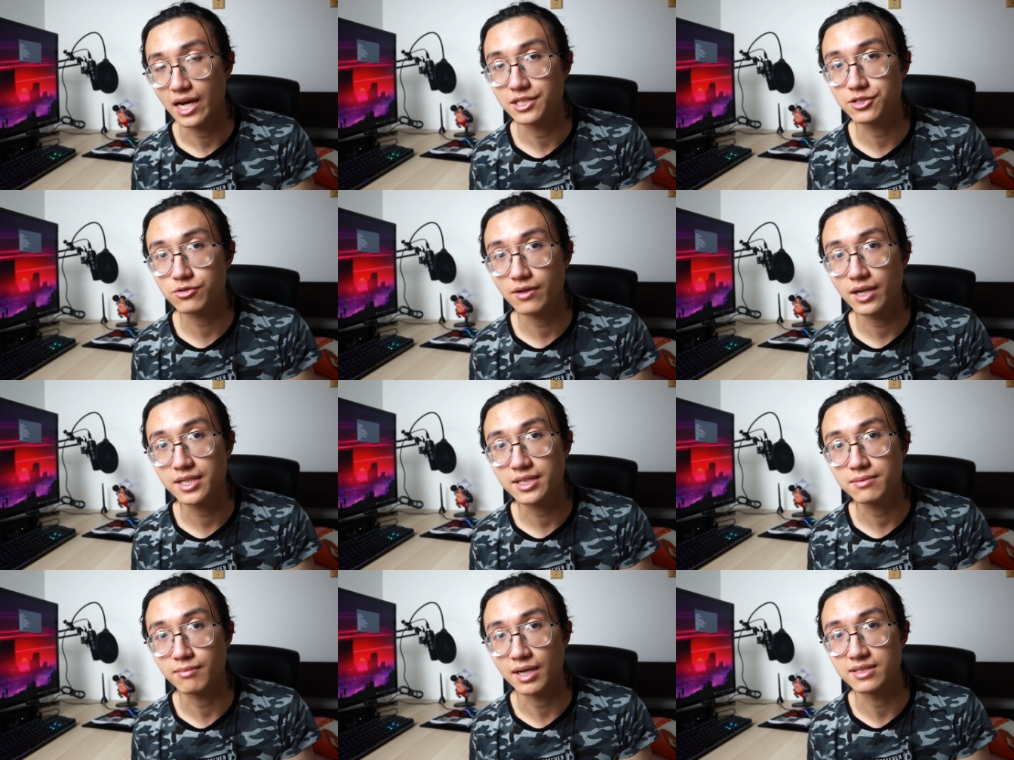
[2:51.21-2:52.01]
I
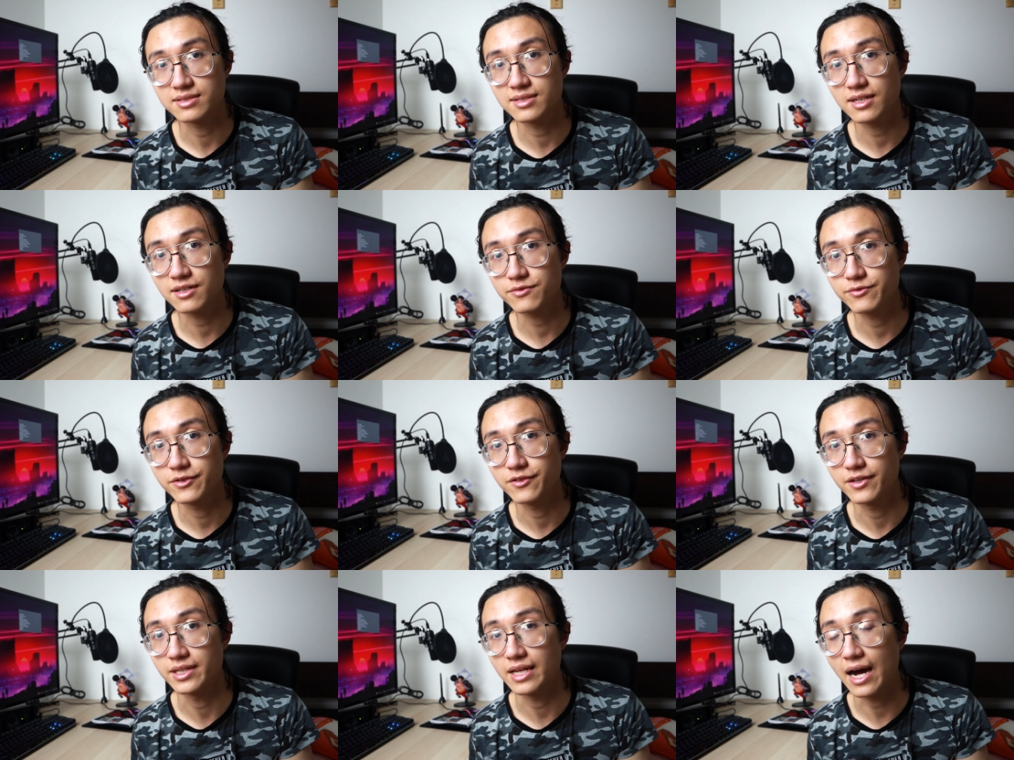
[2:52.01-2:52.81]
tried it myself
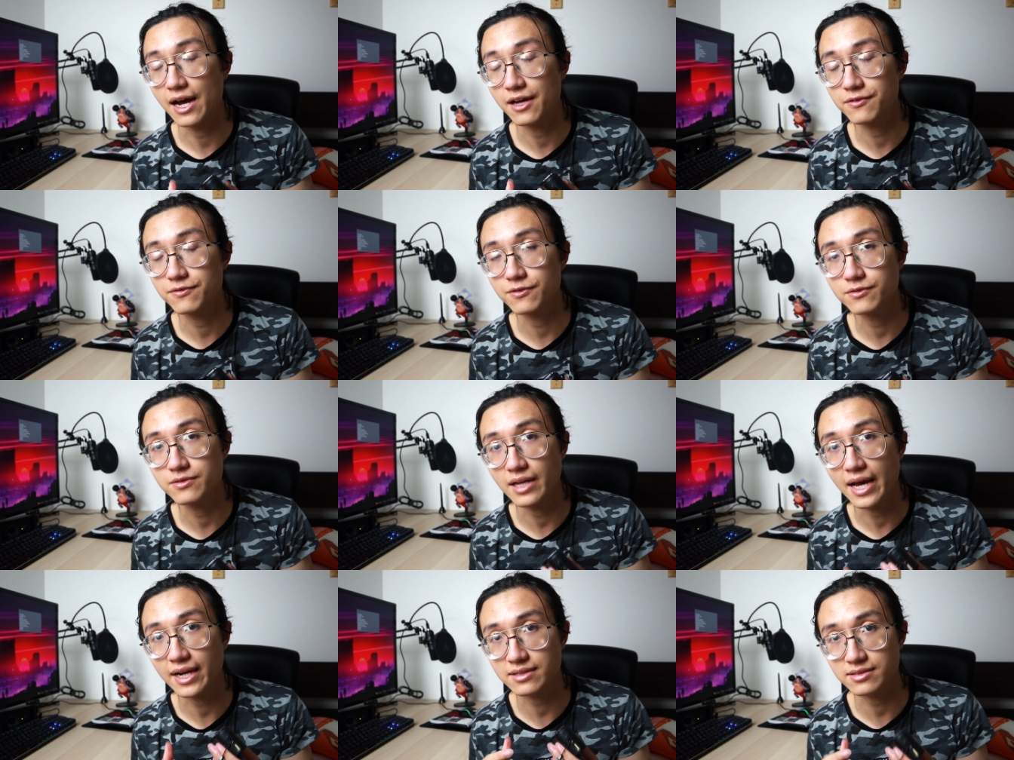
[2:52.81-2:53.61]
with an
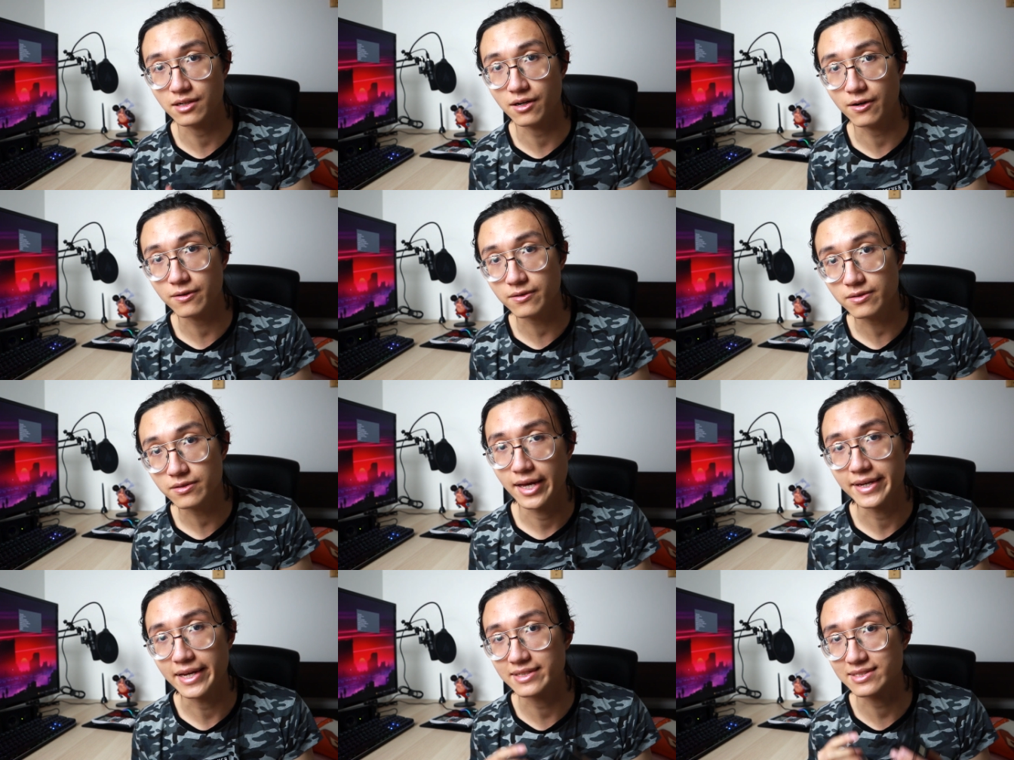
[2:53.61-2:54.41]
iPhone XR
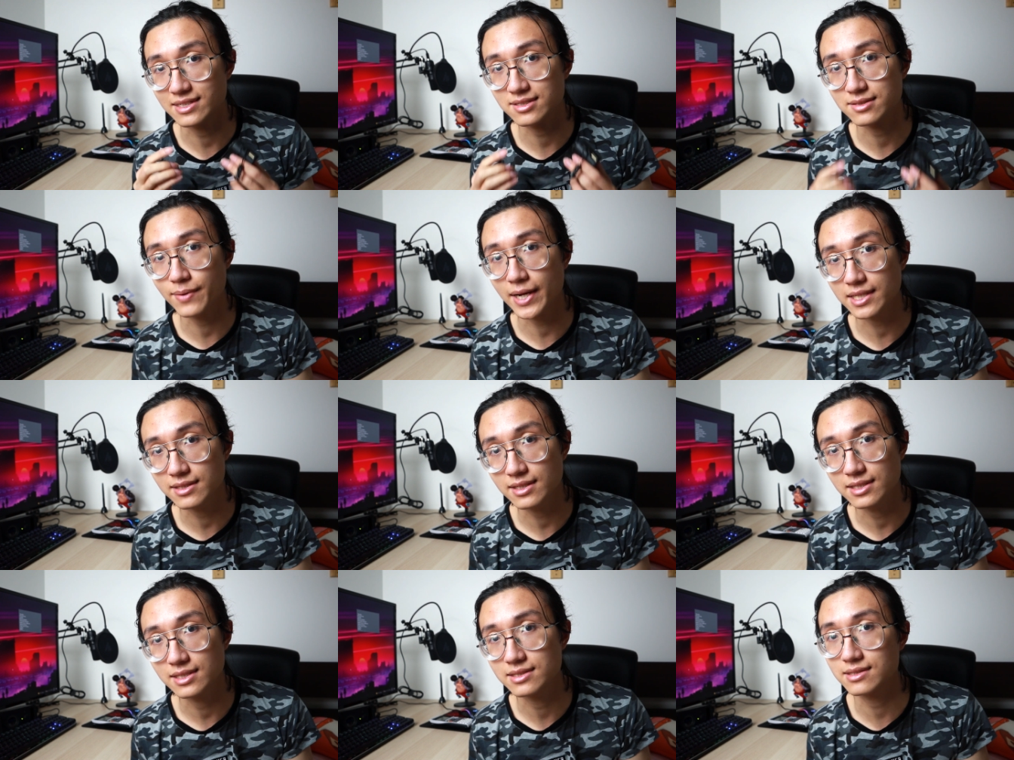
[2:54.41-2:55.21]
and as
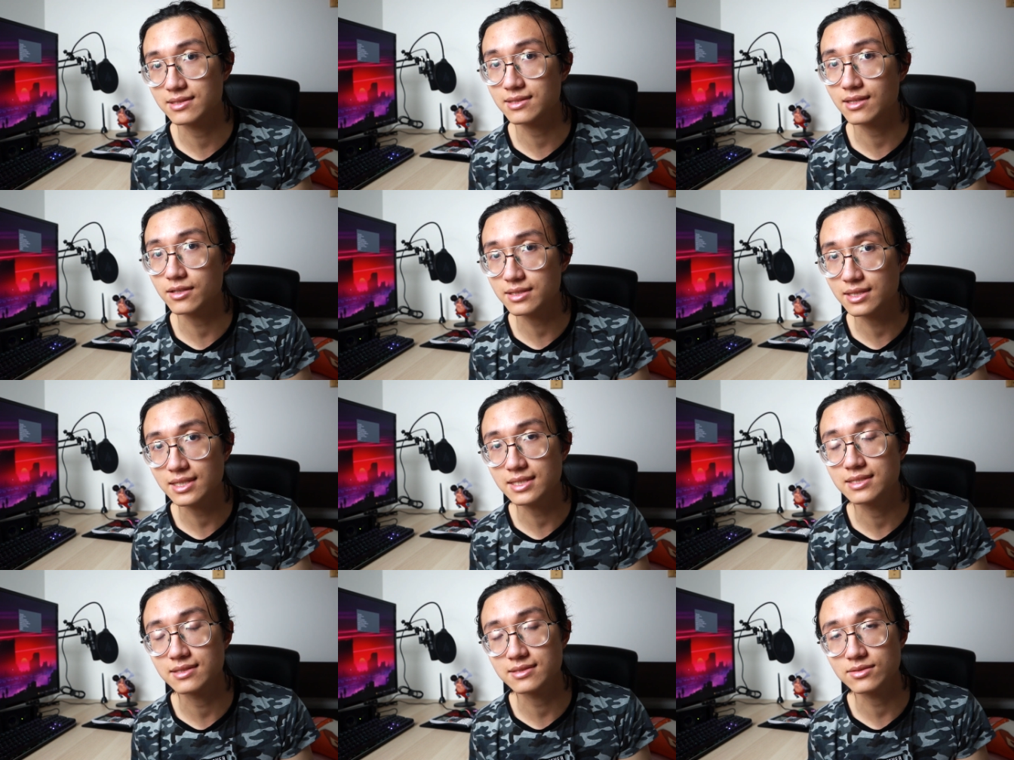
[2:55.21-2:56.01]
expected, it
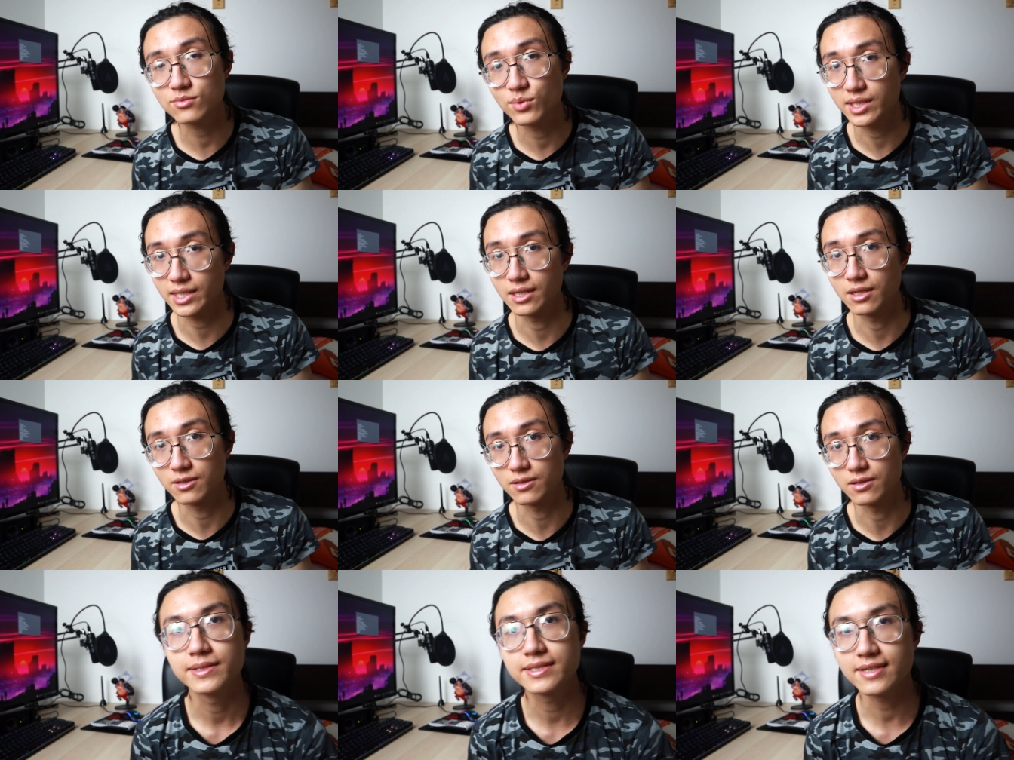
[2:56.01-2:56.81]
totally doesn't work at
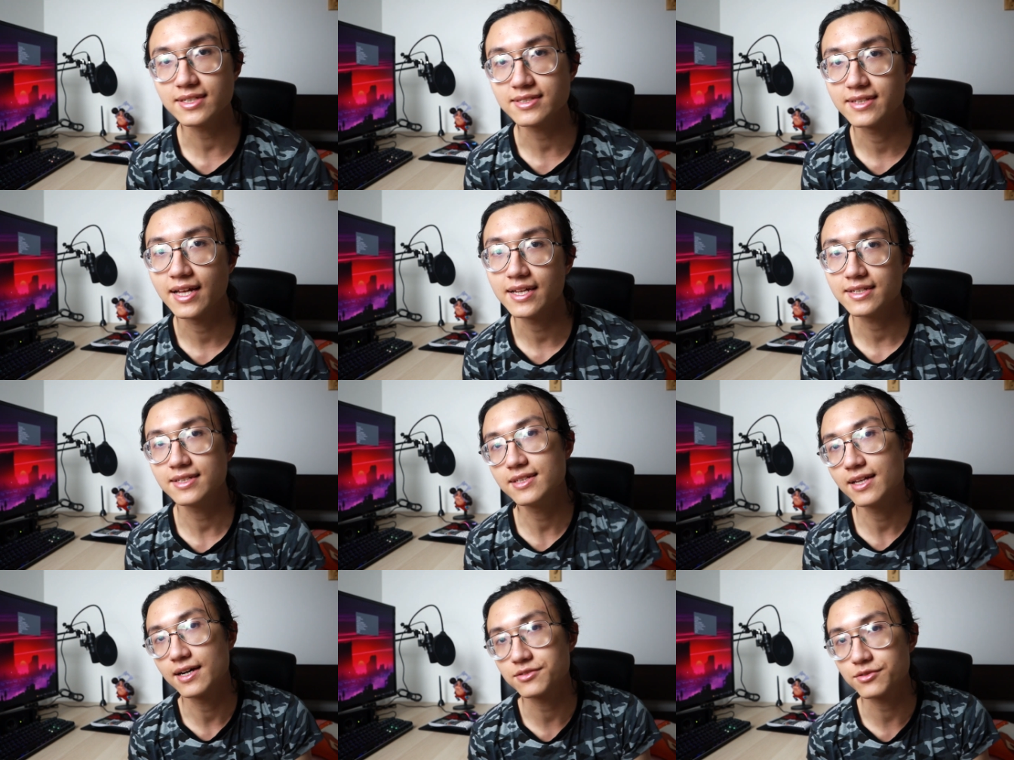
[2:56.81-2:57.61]
all. Besides that,
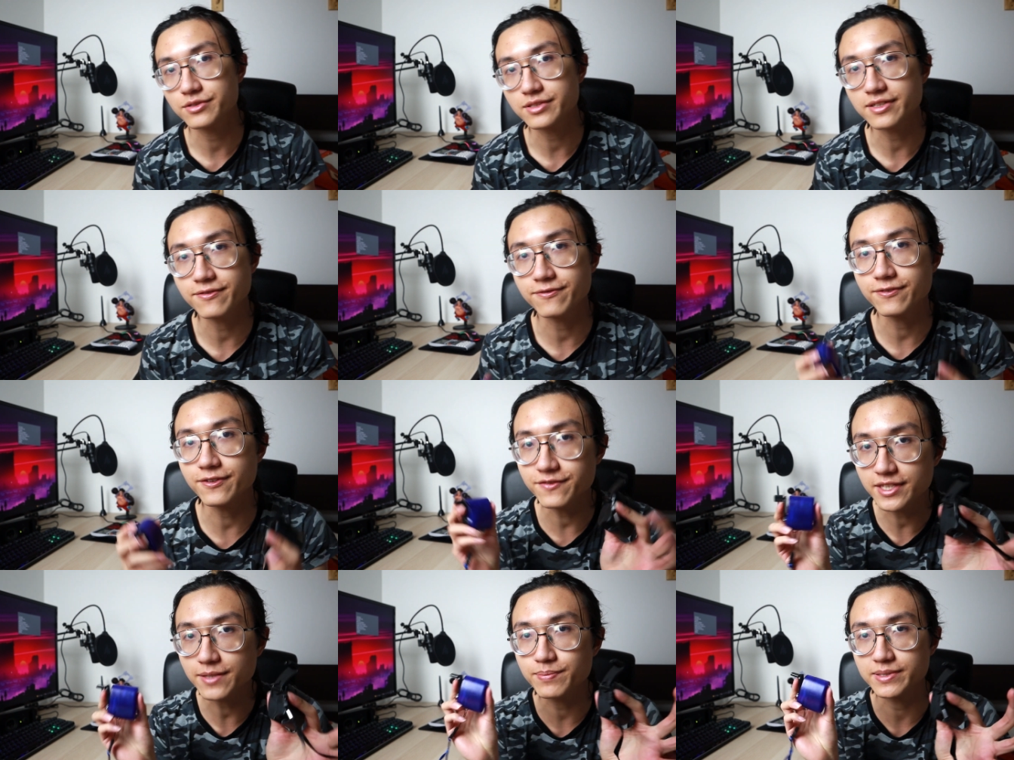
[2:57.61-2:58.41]
it has only
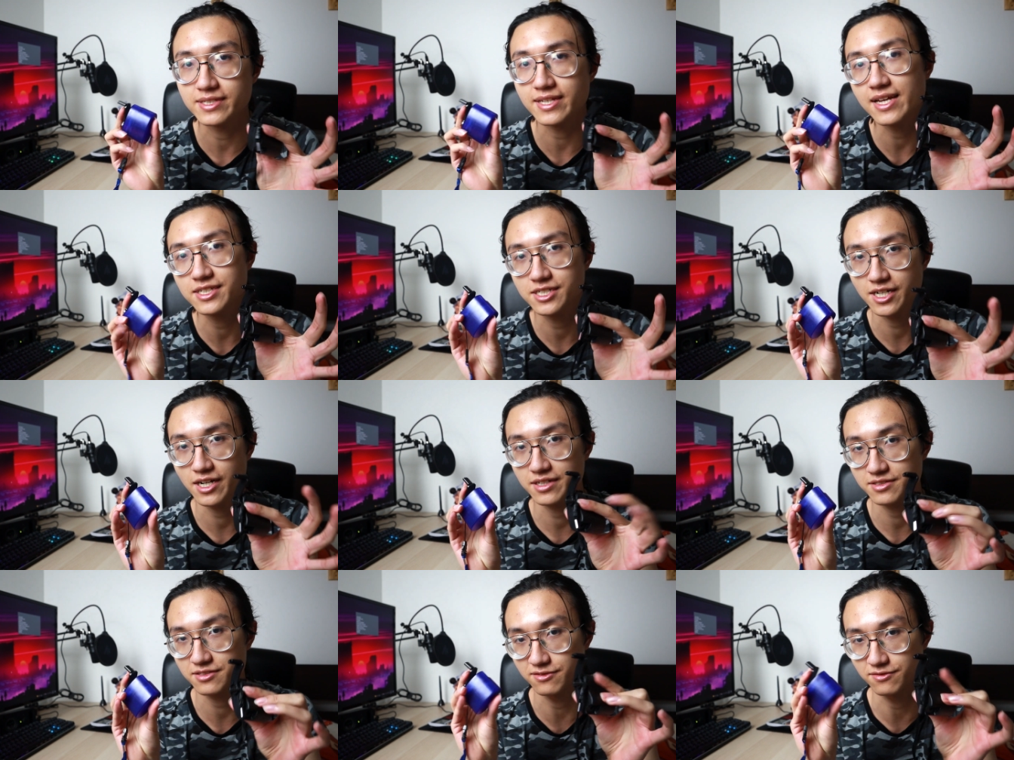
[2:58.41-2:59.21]
50%
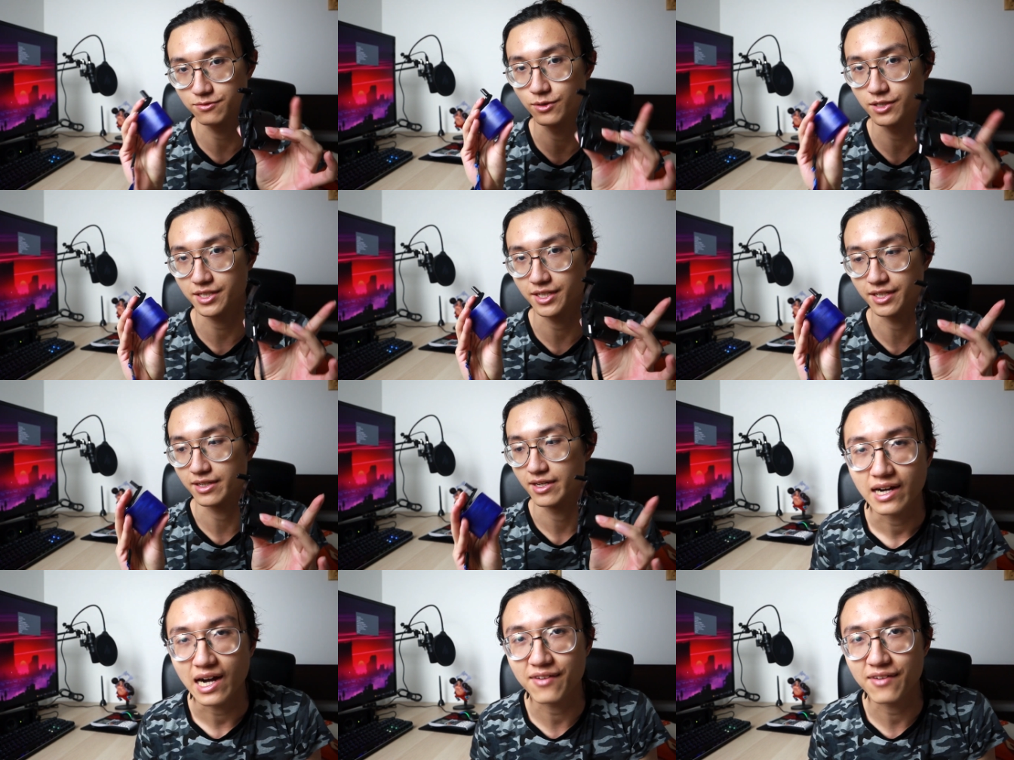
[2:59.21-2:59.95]
chance of working.